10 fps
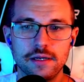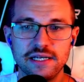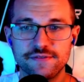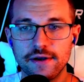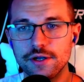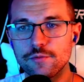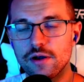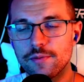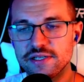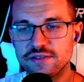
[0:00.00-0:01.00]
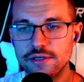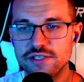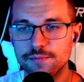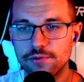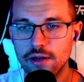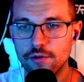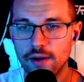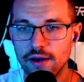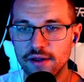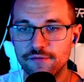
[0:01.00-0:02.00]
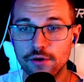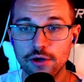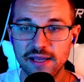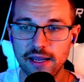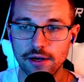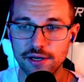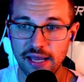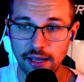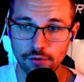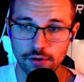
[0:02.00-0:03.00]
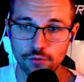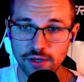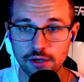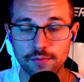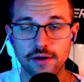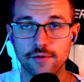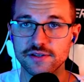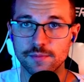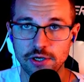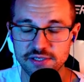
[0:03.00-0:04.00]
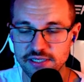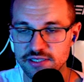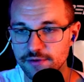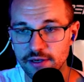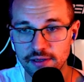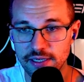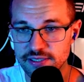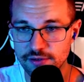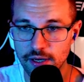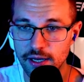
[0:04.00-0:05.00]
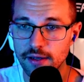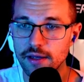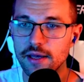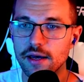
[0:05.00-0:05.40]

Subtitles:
it's very good when you're playing Slayers to play around. If you're going to be carrying Kayle or Quinn, you're playing around Demacian. It's very easy, right?